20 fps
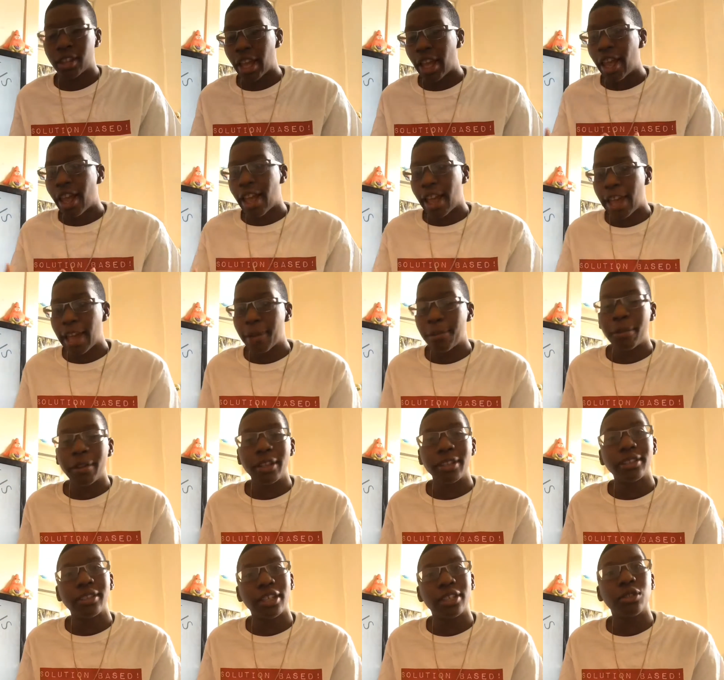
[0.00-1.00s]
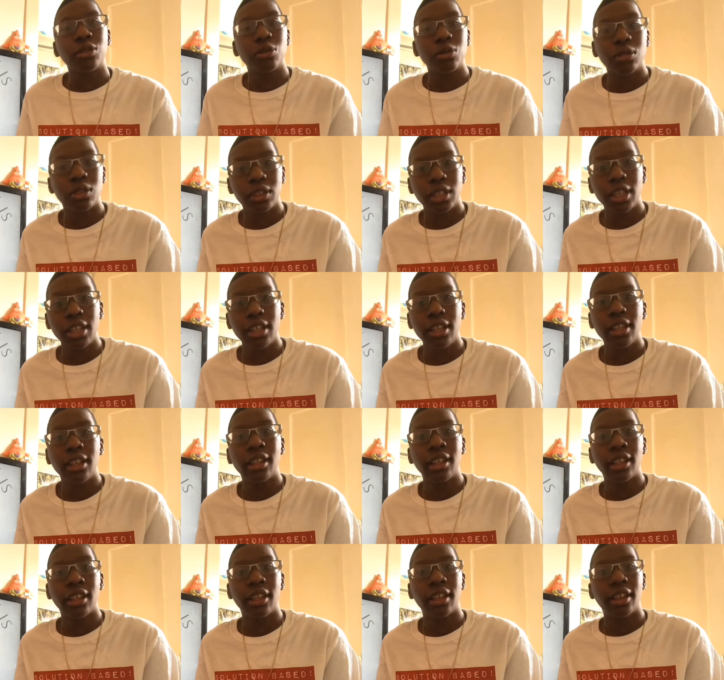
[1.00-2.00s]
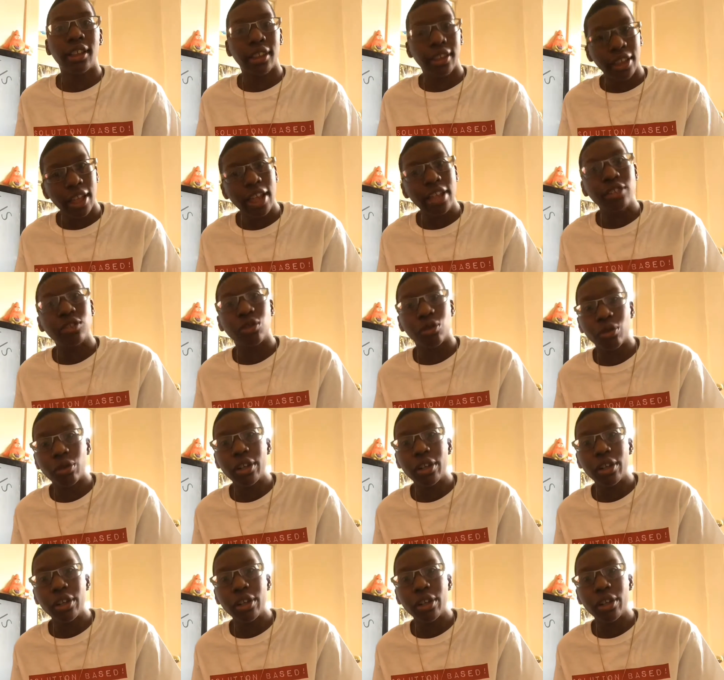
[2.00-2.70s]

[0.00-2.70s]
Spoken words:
That happiness that you see, that's